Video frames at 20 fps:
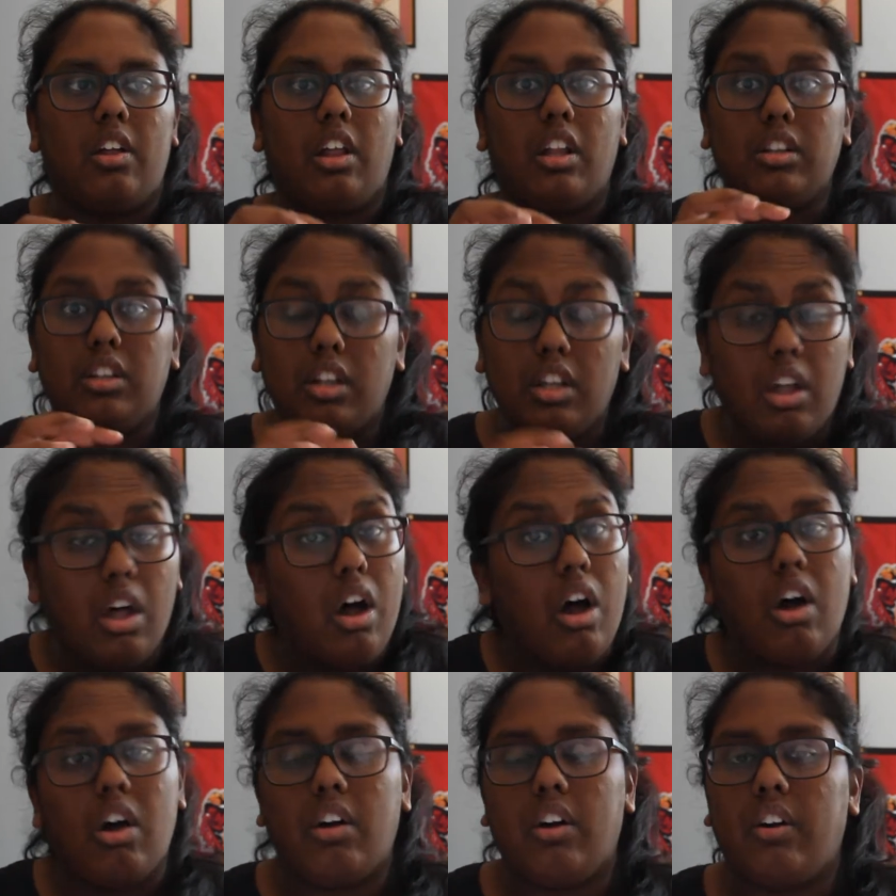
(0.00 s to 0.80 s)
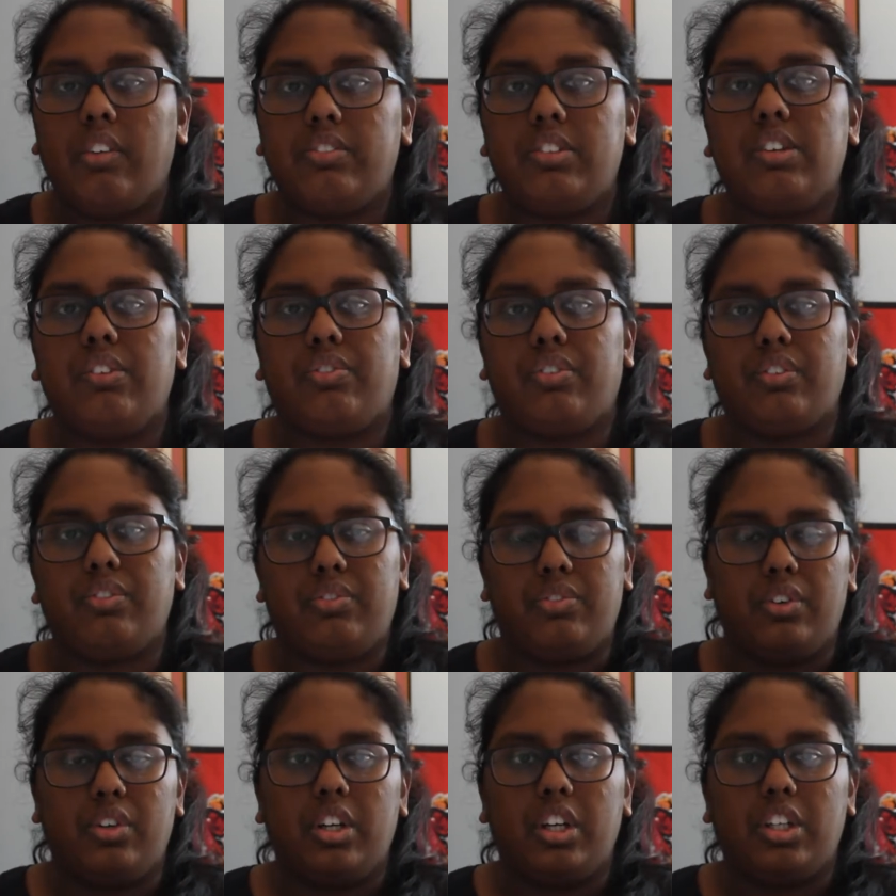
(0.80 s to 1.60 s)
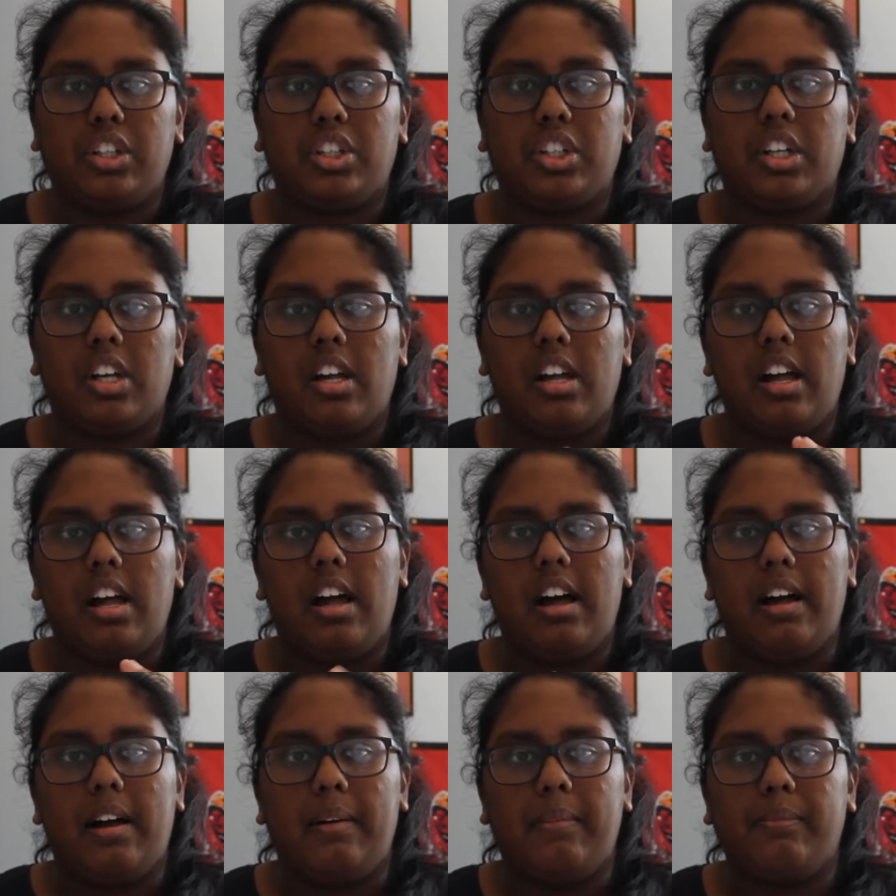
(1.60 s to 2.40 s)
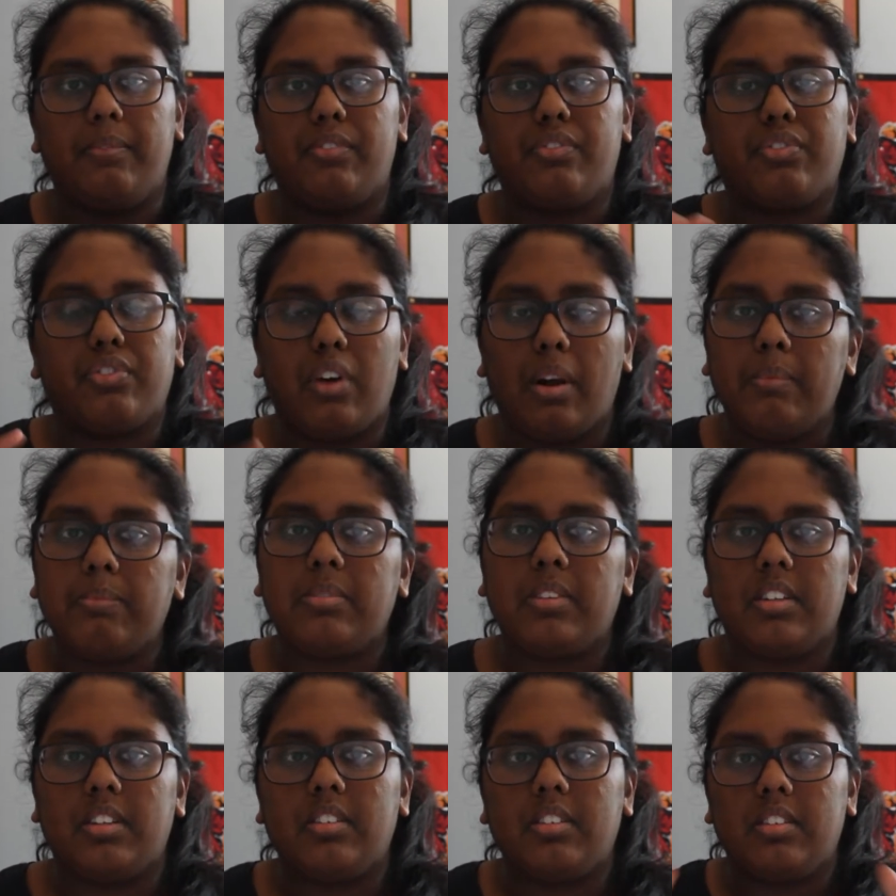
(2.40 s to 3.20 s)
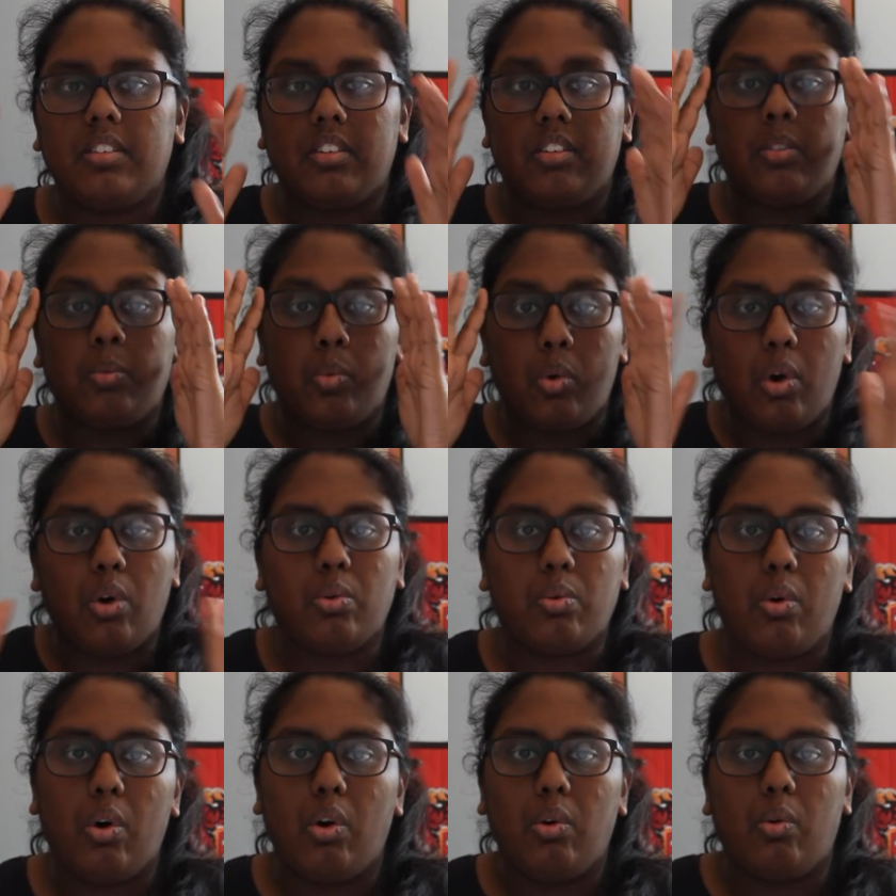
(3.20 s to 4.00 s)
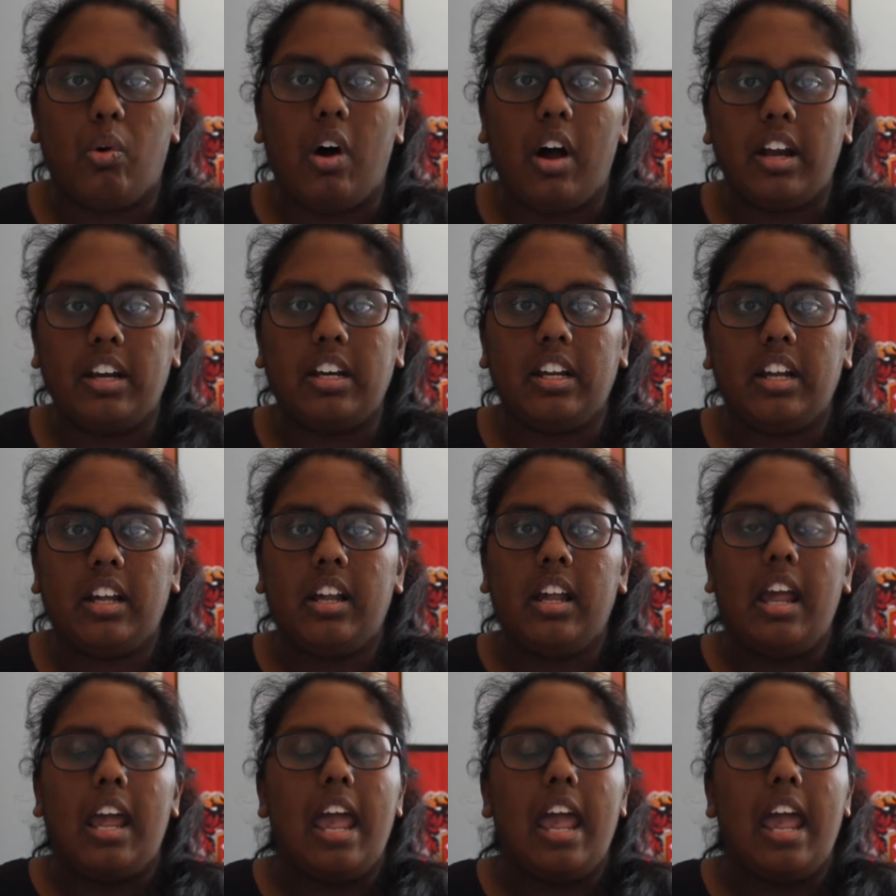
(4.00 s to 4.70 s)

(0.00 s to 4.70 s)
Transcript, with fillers: a lot of different footage um, from World War One,